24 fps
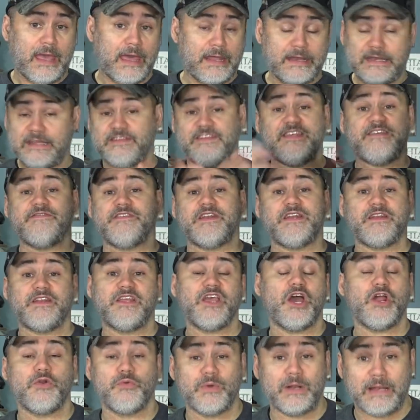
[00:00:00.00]
it is even
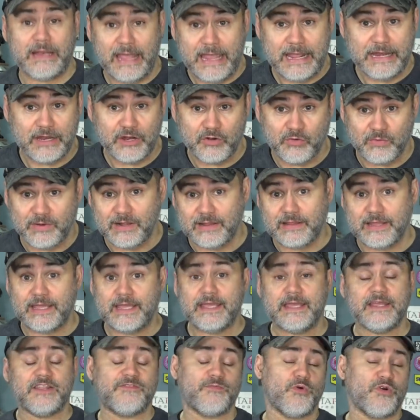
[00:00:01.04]
gun-related,
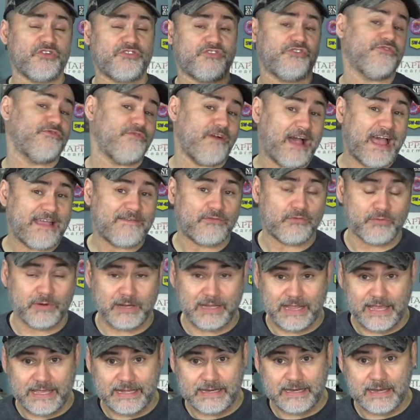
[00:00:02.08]
really, it's more
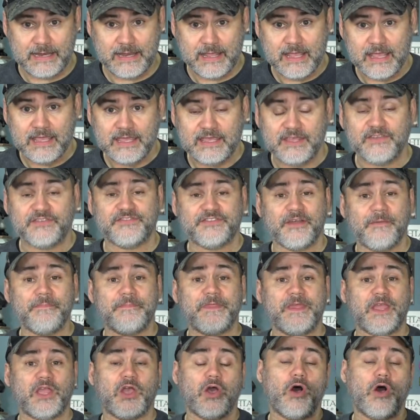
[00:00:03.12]
survival-related, is
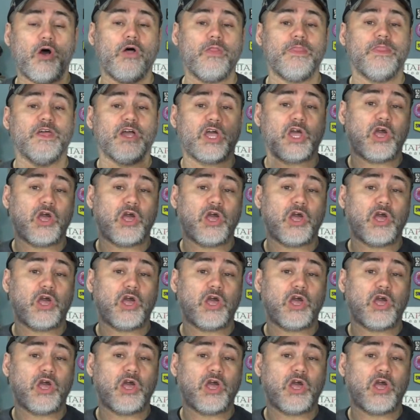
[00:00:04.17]
something called the